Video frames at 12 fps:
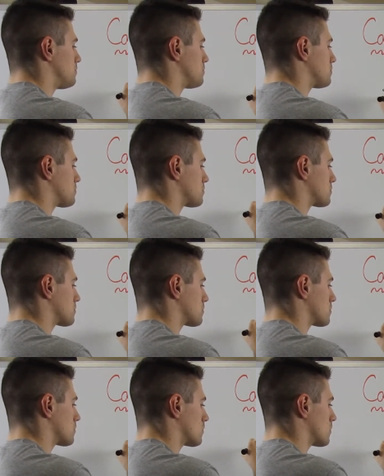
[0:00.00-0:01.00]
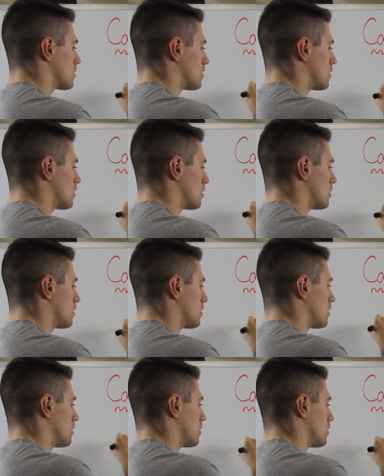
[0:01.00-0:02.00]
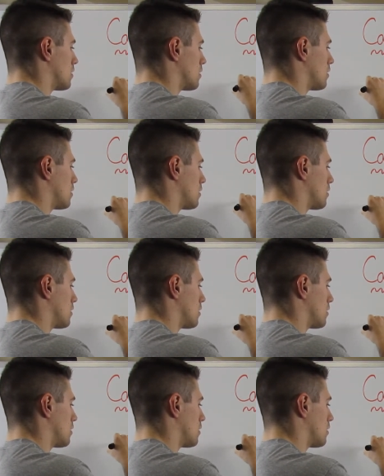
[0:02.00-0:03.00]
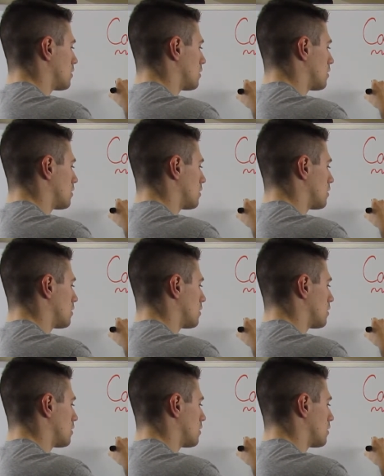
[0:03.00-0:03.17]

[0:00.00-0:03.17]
(no one is talking)